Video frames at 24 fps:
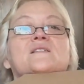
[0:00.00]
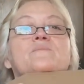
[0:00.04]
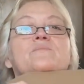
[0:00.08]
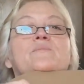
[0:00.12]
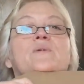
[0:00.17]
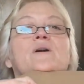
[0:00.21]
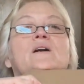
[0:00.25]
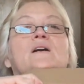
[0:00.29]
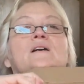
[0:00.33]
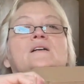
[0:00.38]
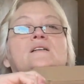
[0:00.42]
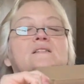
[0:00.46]

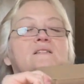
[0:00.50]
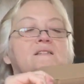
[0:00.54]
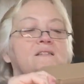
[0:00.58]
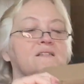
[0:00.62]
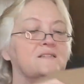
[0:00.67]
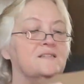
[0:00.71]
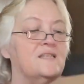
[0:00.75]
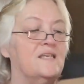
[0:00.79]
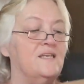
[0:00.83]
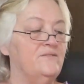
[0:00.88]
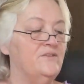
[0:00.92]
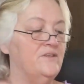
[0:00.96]
box. It's
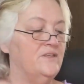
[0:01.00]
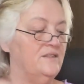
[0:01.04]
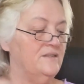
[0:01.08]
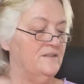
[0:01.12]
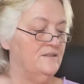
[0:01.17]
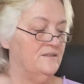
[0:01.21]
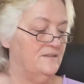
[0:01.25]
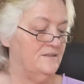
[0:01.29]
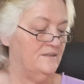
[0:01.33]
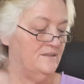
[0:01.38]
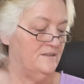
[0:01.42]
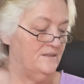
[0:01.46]
heavy.
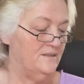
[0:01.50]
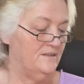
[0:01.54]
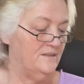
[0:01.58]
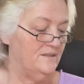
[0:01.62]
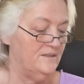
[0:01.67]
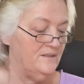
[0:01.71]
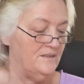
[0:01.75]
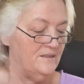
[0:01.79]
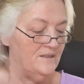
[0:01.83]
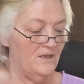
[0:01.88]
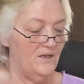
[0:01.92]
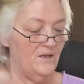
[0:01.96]

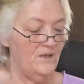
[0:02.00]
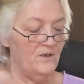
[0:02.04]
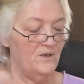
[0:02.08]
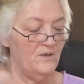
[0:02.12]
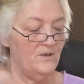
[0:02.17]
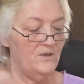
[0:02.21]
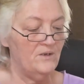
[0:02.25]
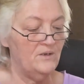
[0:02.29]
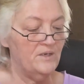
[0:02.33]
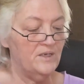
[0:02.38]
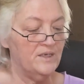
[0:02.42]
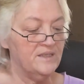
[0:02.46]

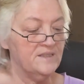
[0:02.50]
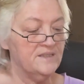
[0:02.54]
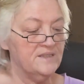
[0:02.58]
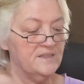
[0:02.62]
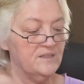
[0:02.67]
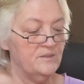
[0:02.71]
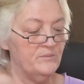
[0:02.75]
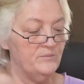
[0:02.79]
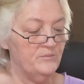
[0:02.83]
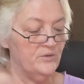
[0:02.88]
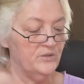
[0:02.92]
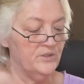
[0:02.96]
Um, I see
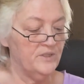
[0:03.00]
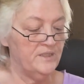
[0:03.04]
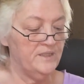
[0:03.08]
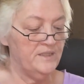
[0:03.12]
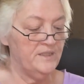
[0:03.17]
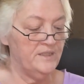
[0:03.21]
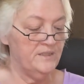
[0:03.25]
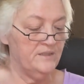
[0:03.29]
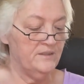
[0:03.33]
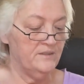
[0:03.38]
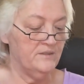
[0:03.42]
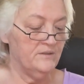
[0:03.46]
a book in
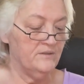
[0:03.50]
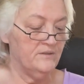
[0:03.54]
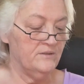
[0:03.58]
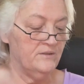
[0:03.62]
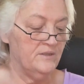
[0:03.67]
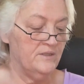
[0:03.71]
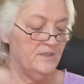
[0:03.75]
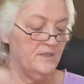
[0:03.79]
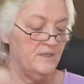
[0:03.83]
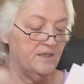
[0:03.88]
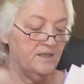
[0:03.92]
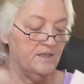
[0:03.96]
here.
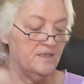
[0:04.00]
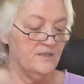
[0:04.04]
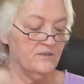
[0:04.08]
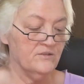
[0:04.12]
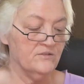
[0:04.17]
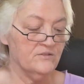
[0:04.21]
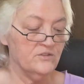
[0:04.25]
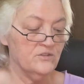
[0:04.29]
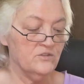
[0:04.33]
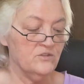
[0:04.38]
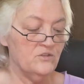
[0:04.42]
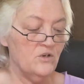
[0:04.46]

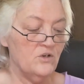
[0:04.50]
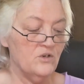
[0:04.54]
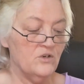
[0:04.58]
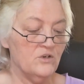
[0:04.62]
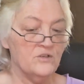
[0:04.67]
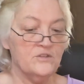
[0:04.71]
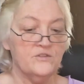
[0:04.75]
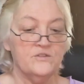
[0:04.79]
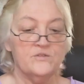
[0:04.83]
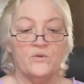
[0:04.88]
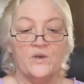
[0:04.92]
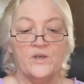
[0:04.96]
Here's the
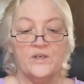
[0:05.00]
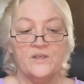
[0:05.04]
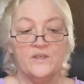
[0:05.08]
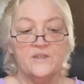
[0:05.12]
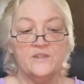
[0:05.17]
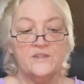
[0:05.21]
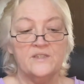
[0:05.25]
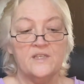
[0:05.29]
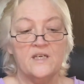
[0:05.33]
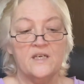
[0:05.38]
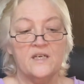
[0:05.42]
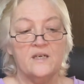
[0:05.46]
cards right on
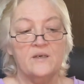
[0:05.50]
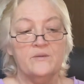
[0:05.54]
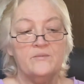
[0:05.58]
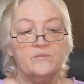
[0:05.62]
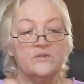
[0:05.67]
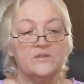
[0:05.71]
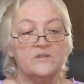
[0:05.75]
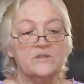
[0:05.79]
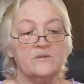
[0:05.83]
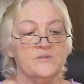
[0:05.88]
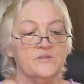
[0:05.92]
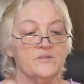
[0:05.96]
top,
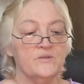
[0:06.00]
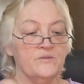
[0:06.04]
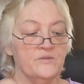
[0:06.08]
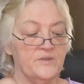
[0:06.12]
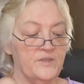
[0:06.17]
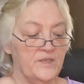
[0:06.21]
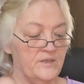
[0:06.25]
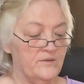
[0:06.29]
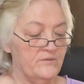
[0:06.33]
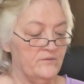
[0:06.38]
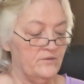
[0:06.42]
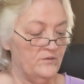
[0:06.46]
which I'm so
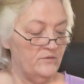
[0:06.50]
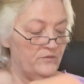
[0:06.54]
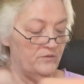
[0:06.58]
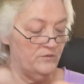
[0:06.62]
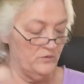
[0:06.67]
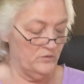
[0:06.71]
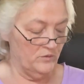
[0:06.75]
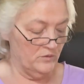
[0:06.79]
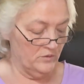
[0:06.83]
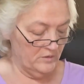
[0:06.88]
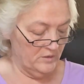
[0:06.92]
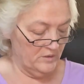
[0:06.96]
thankful for.
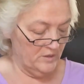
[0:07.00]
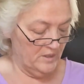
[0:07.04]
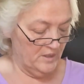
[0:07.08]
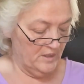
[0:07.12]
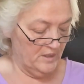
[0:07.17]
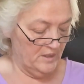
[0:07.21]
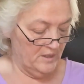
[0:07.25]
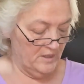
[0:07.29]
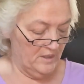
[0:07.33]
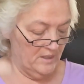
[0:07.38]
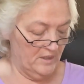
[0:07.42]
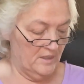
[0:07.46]

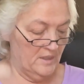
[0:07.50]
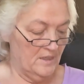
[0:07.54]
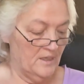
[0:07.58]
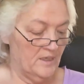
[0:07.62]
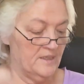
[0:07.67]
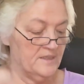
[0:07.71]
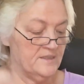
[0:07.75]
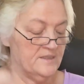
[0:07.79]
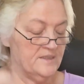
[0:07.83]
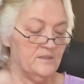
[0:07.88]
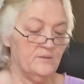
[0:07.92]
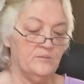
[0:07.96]
I
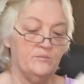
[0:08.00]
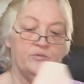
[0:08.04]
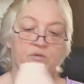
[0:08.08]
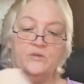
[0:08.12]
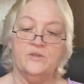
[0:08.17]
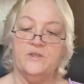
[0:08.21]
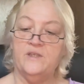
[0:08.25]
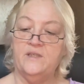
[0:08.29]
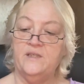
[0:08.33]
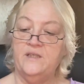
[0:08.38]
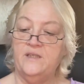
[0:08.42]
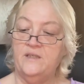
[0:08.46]
see a
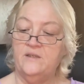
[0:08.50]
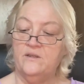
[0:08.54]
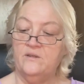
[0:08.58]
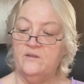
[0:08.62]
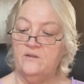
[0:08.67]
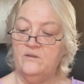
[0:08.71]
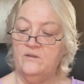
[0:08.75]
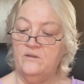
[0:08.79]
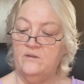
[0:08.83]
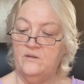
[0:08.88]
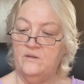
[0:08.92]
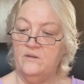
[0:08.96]
book in
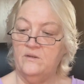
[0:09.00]
here.